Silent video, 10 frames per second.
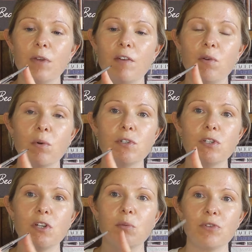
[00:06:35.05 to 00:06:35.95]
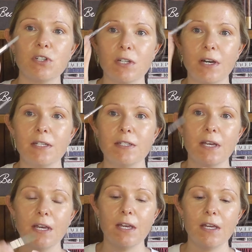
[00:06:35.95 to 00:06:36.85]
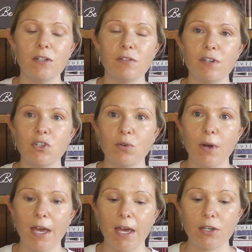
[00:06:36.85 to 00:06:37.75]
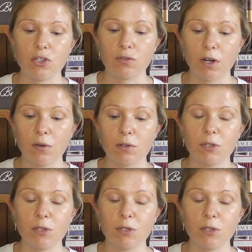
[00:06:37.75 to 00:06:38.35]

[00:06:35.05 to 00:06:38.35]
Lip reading: if you want to do precise individual hair strokes,